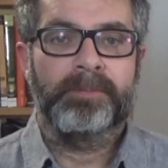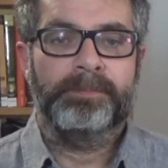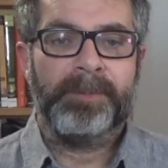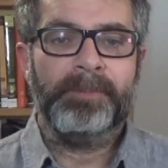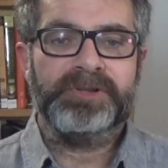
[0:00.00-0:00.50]

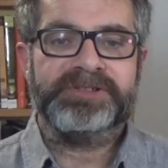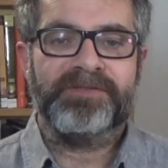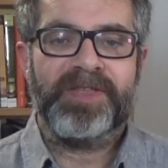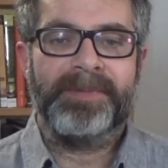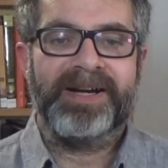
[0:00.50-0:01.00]
But most
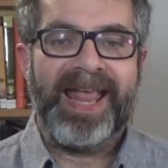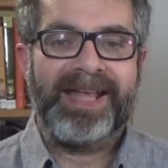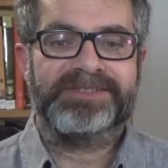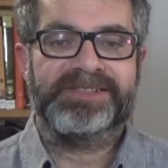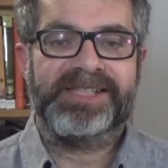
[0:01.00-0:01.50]
of them are
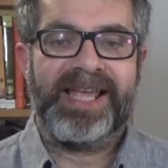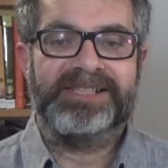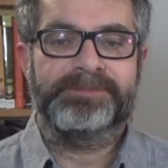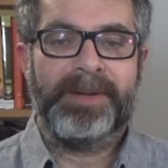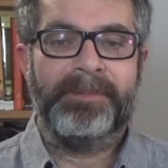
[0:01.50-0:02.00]

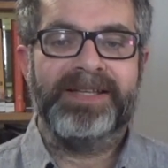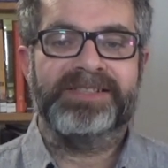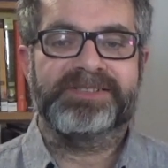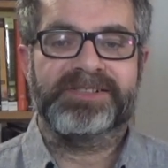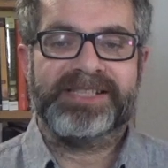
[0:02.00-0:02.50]
exercised by
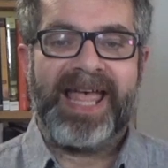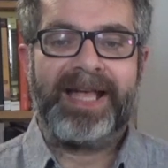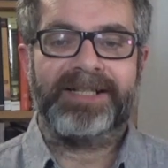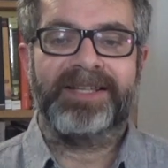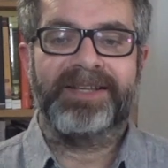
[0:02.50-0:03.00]
ministers
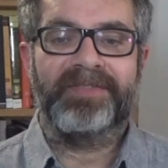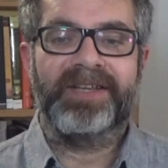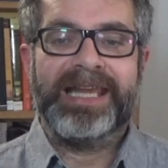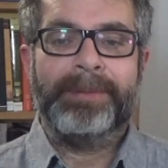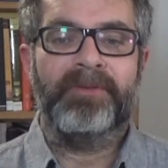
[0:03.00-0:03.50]
acting in
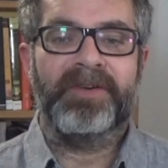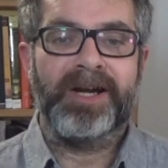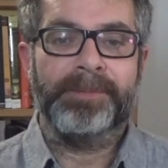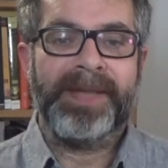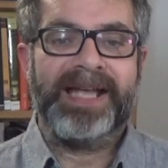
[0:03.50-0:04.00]
the name of
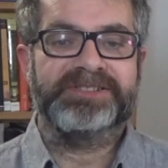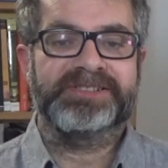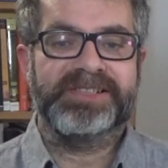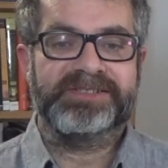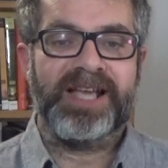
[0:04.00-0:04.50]
Her
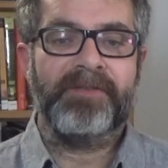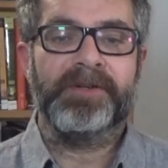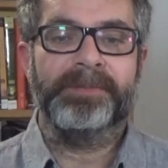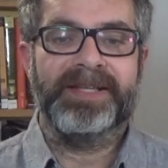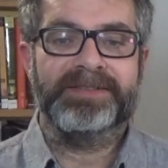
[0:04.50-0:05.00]
Majesty's
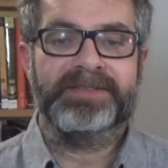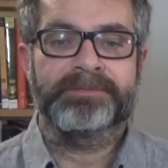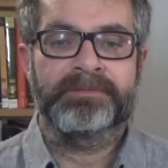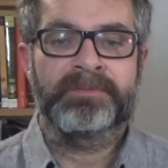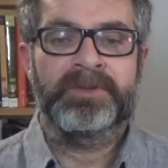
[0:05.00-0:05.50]
government,
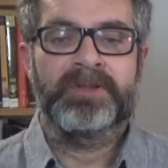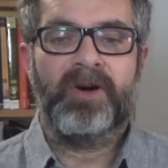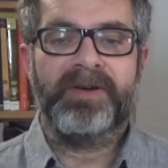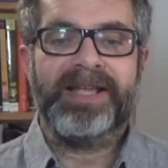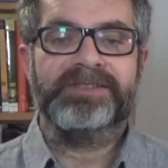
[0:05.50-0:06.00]

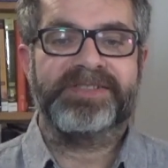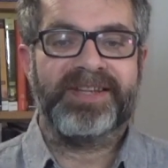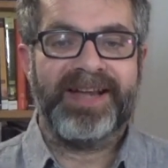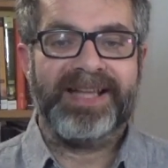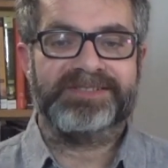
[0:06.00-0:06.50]
or else
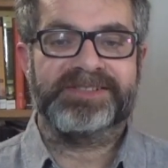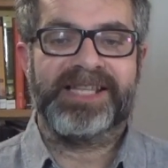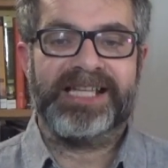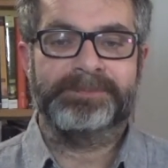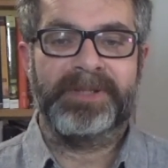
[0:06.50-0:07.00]
they are
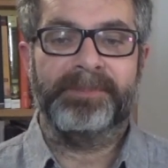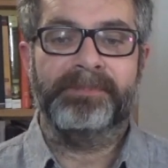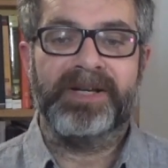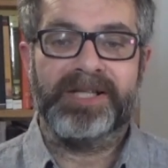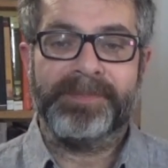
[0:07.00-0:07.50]
exercised by
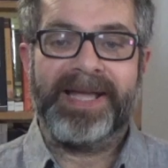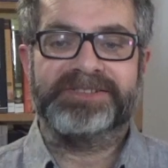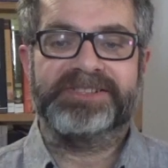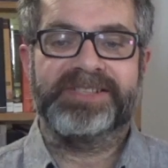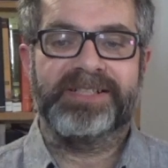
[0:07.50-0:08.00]
Her
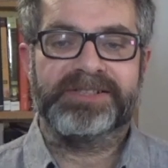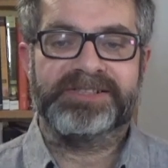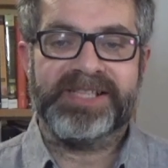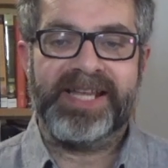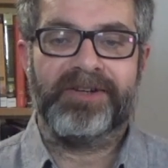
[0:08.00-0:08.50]
Majesty
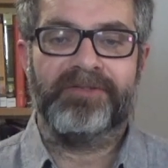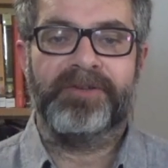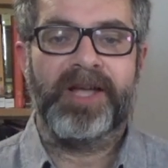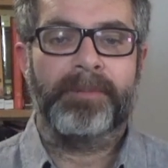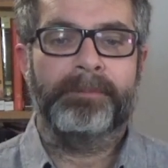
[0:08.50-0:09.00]

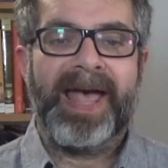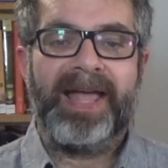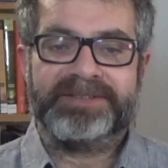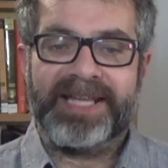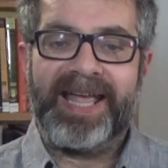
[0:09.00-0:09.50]
herself,
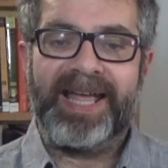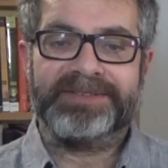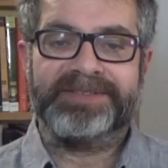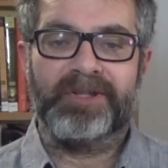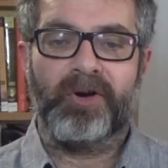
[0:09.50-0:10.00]
but
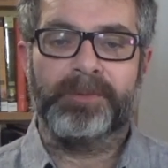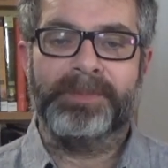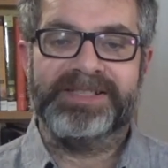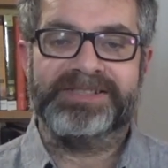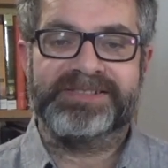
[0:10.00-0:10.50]
acting on
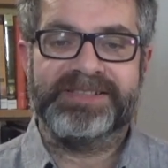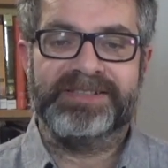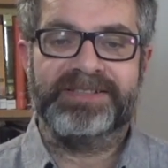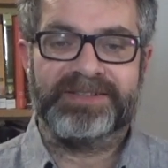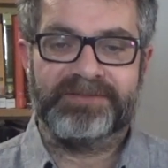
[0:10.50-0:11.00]

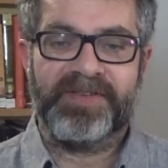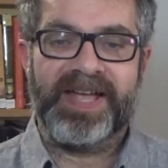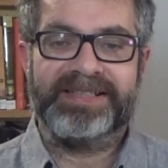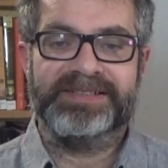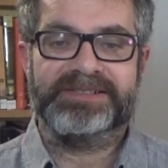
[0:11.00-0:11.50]
ministerial
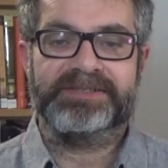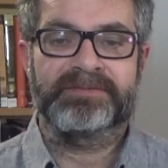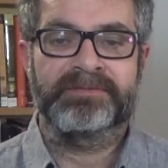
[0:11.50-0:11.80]
advice.